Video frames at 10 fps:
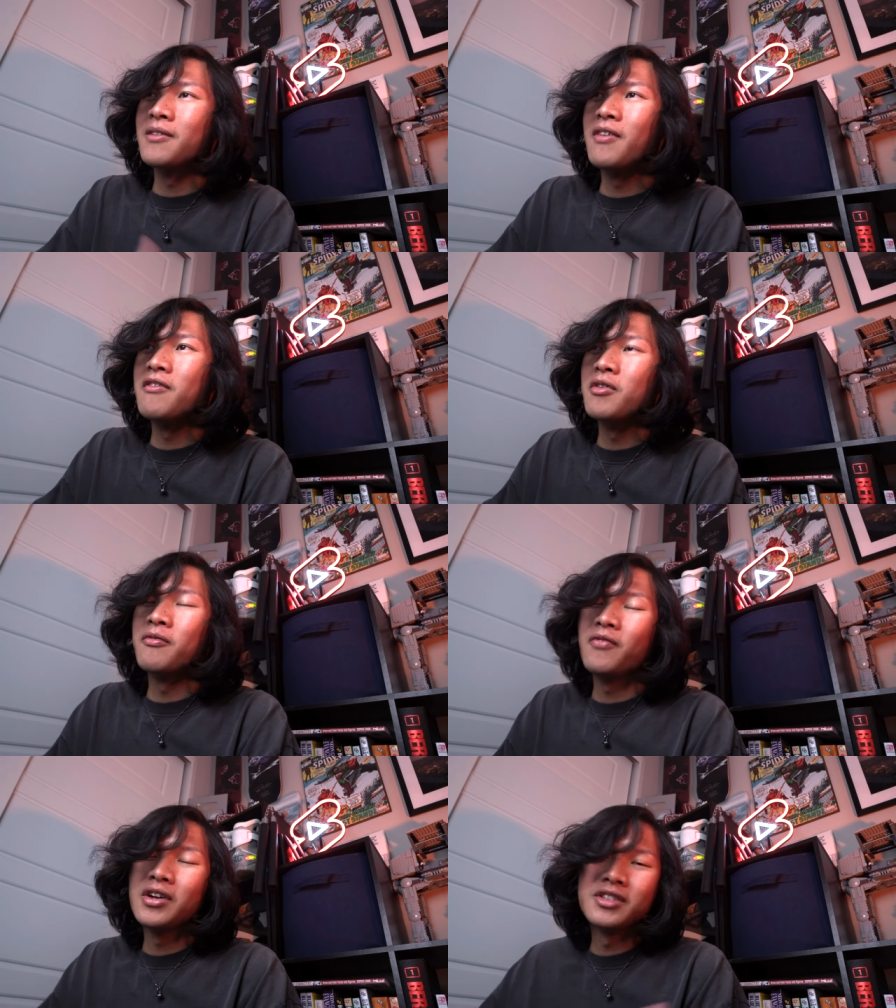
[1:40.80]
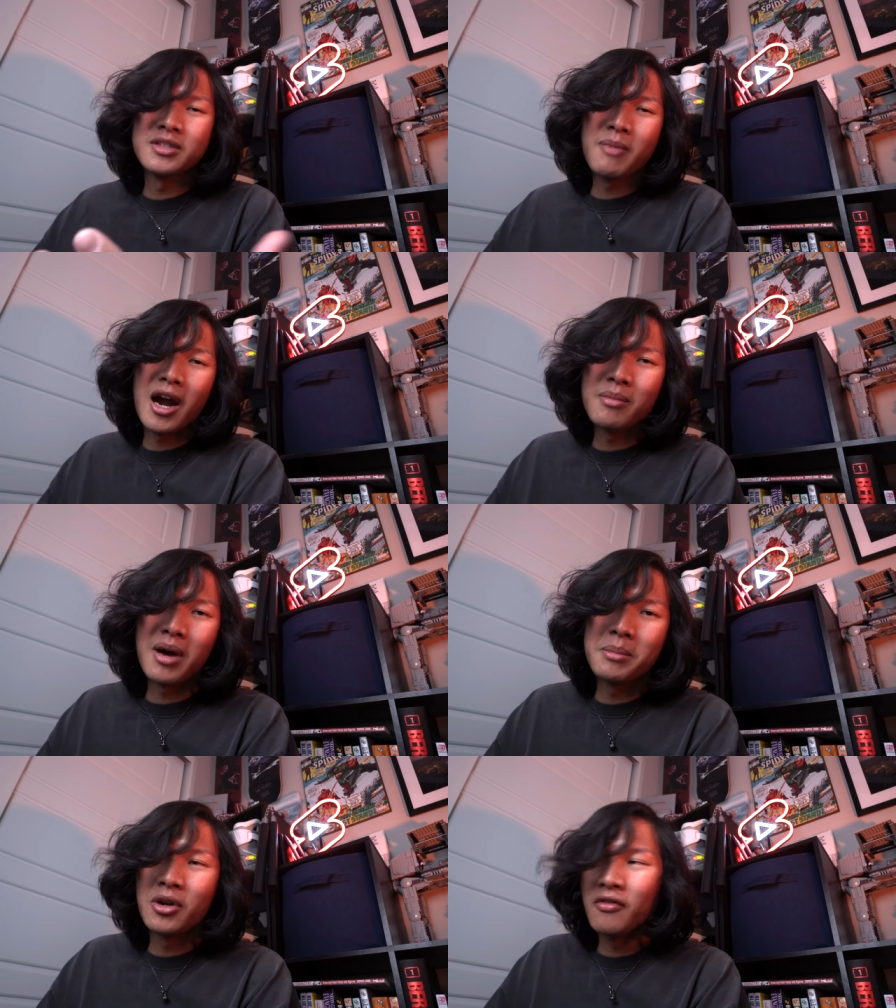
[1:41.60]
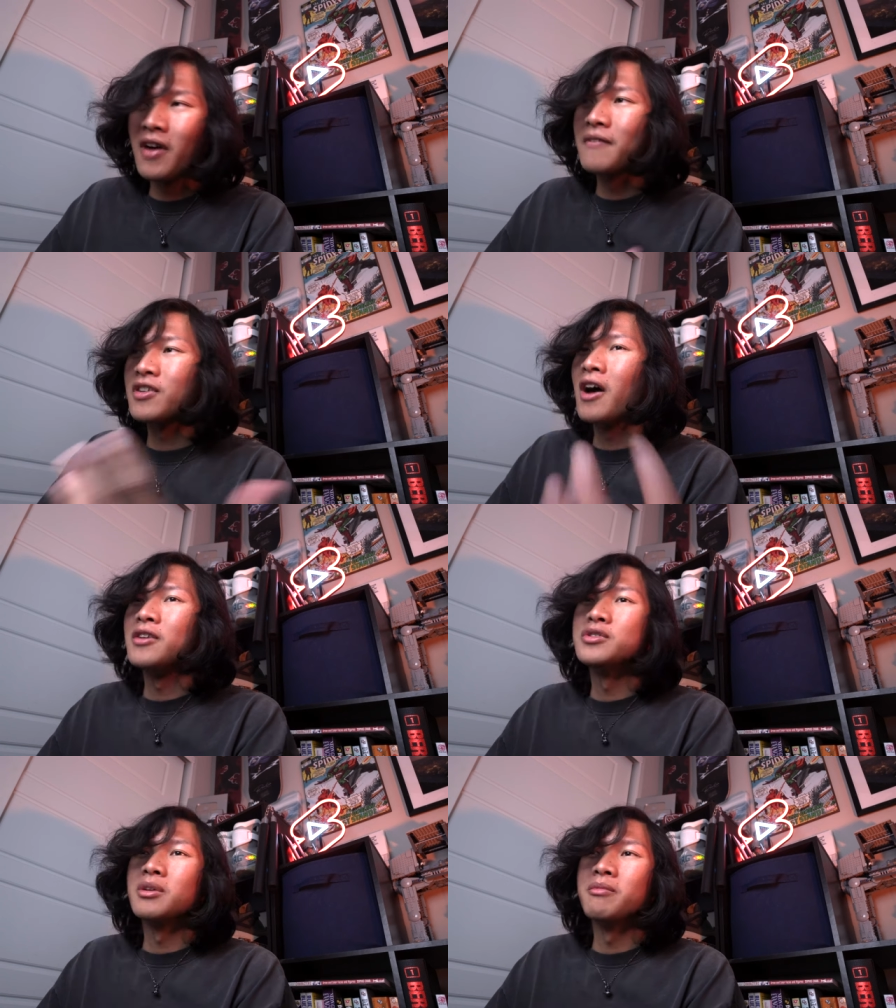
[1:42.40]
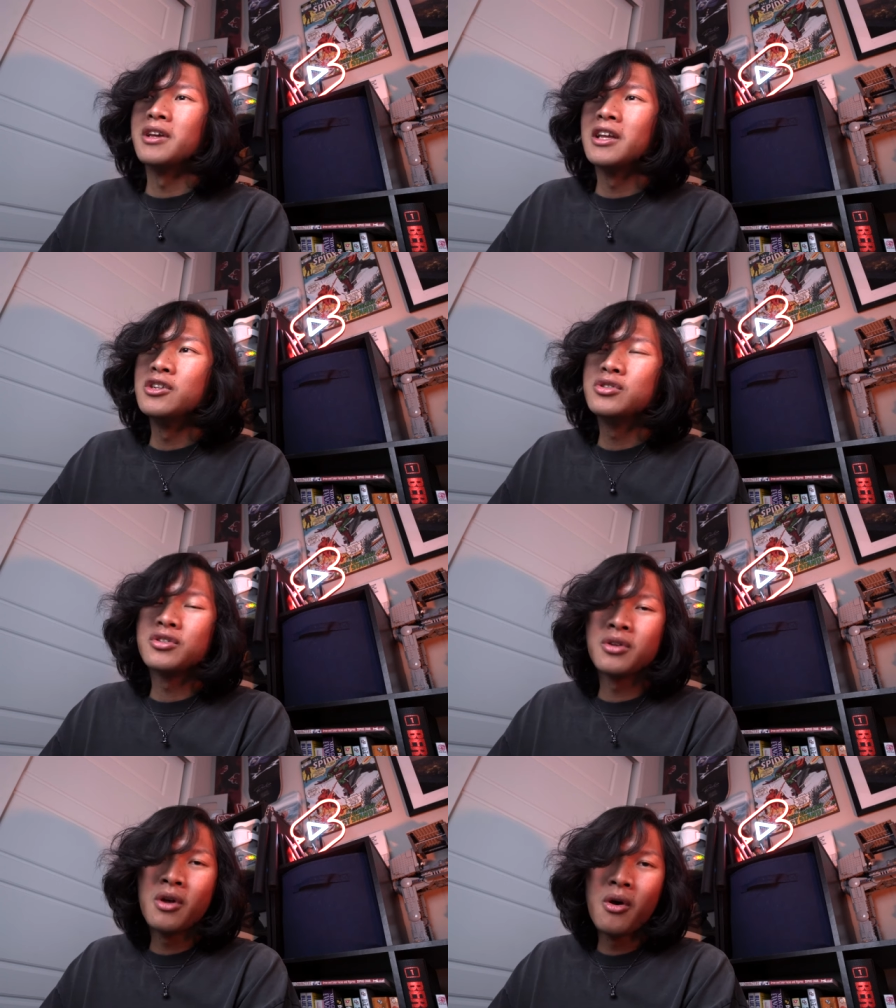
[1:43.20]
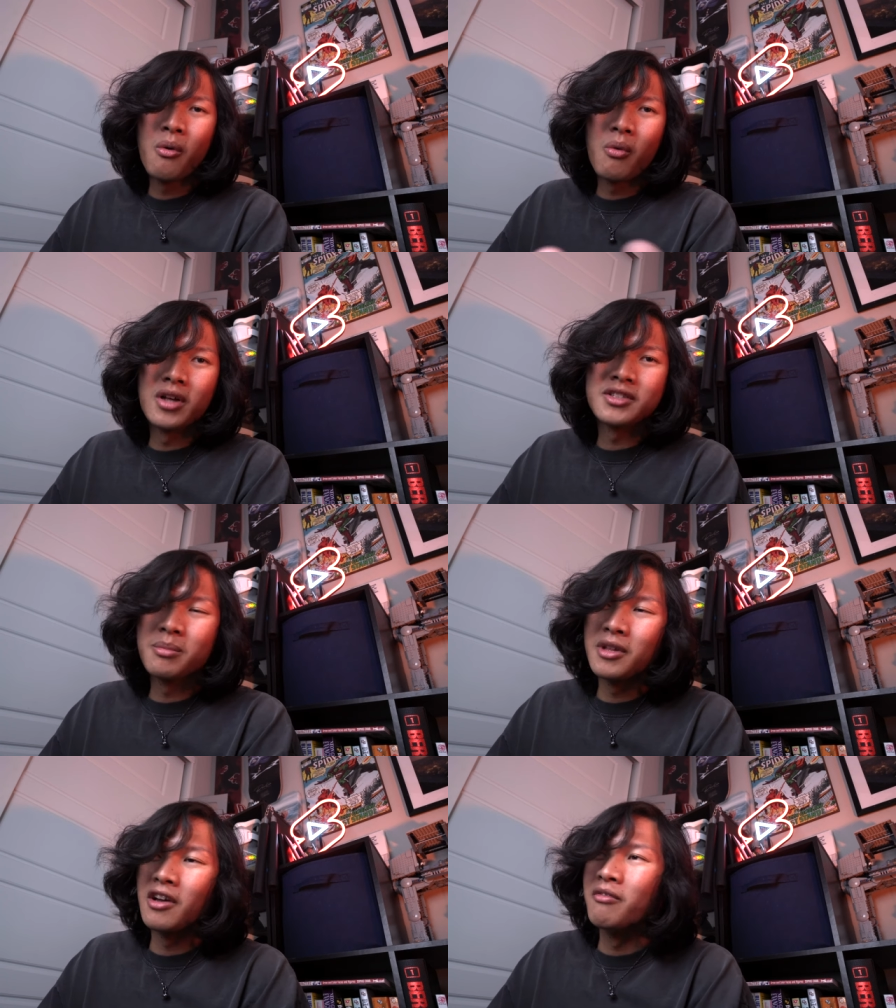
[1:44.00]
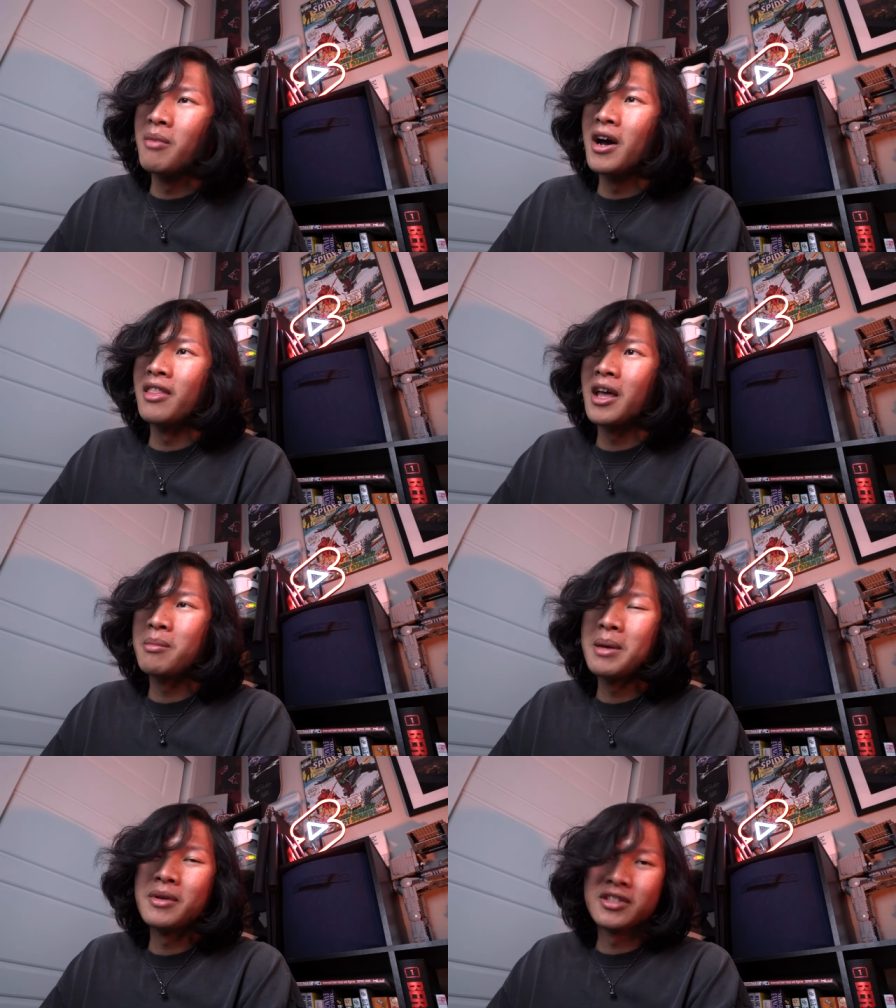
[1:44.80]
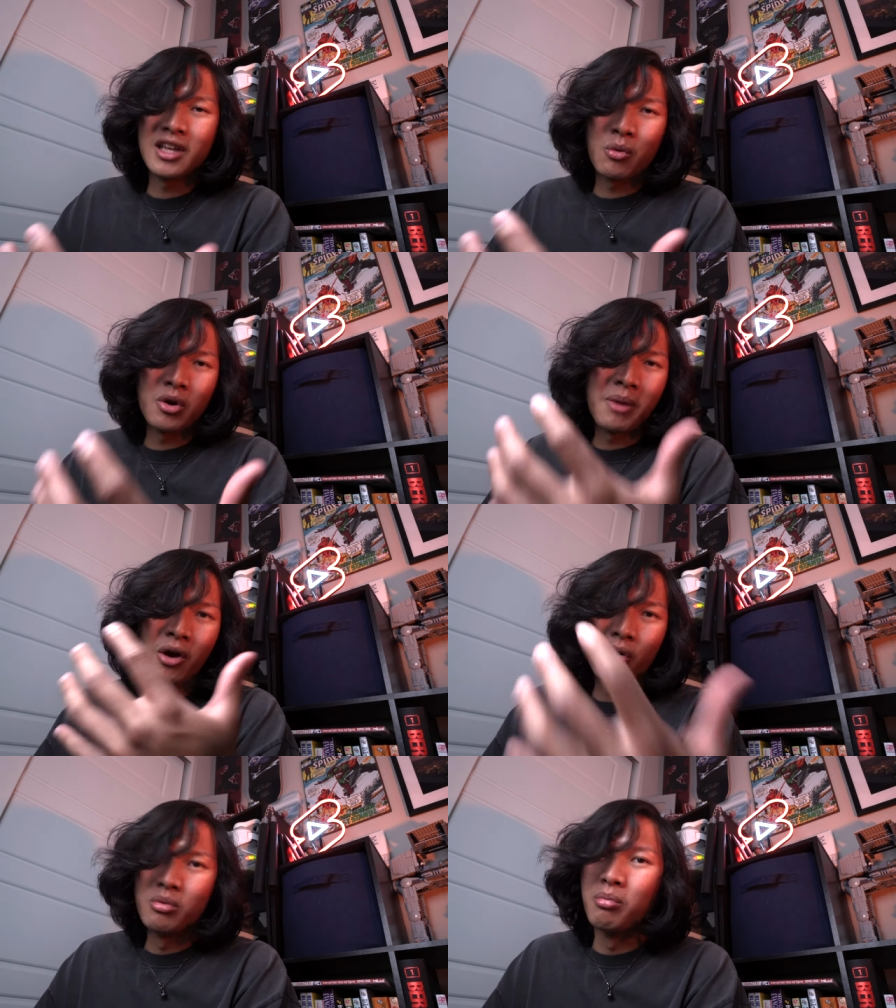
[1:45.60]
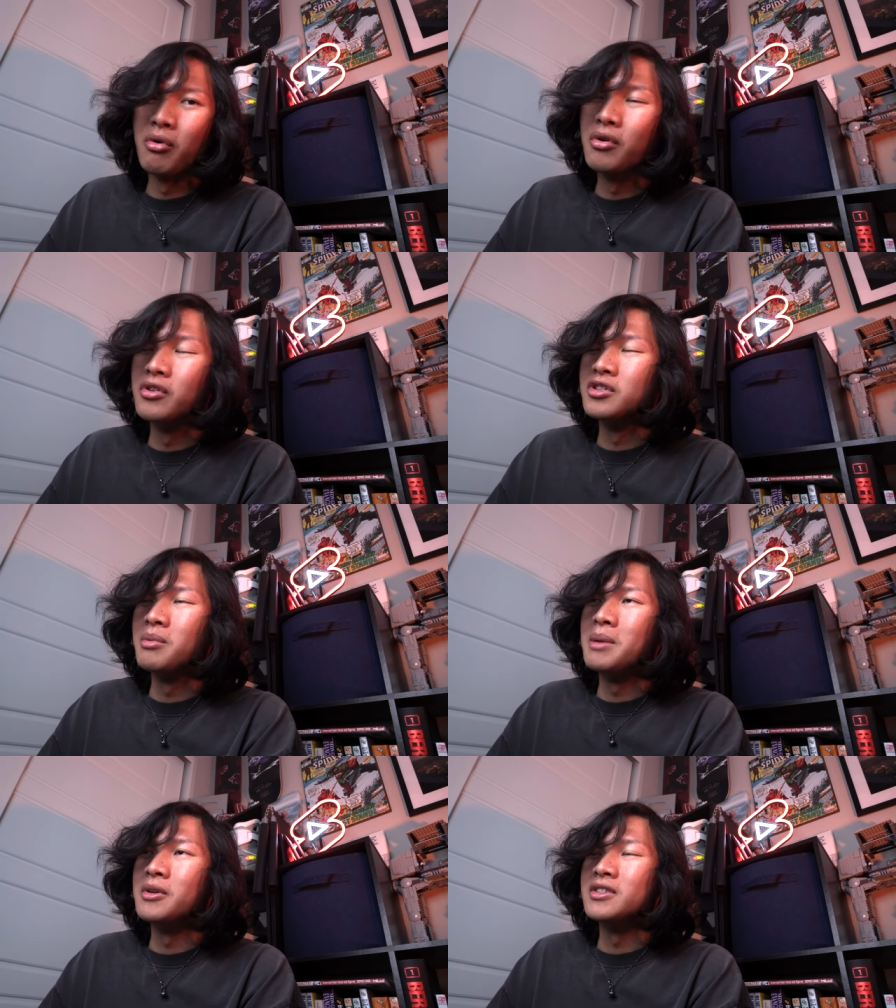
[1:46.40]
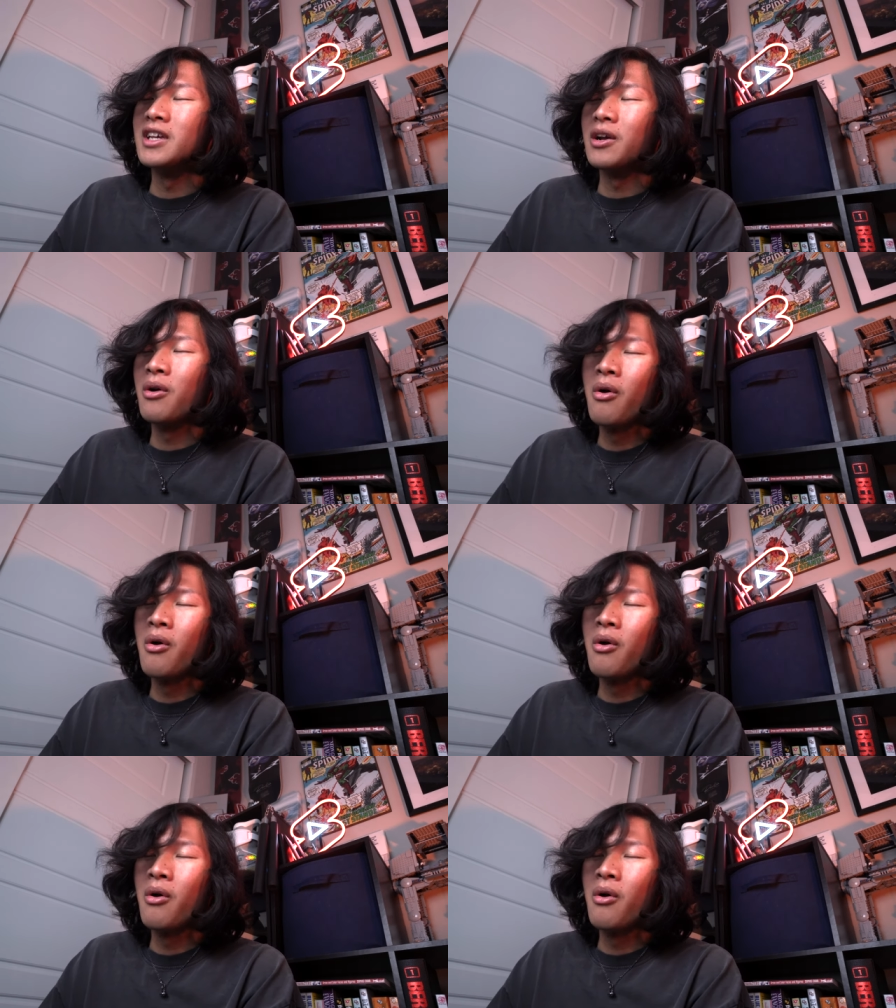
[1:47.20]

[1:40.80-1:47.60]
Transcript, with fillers: have ever felt inspired by me or if I've taught you something and you just want something of mine, like maybe it's like one of my old boards or maybe it's like